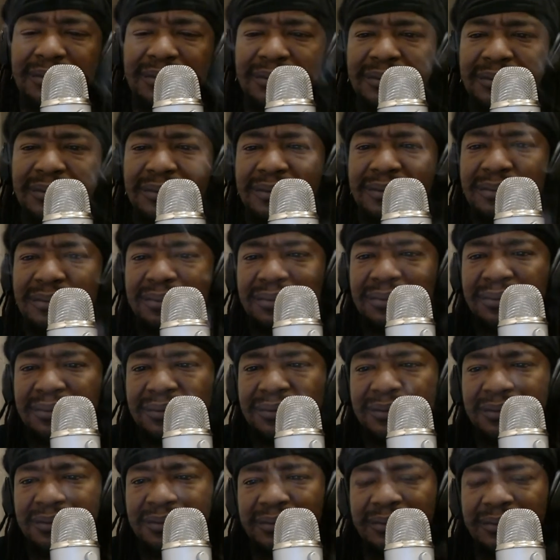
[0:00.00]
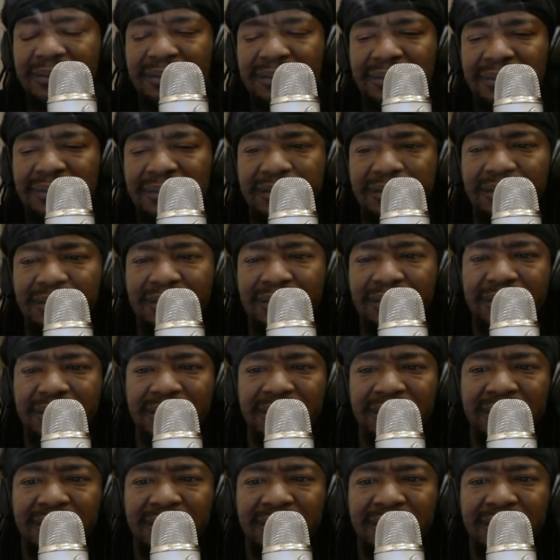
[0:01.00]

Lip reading: Nobody speaks.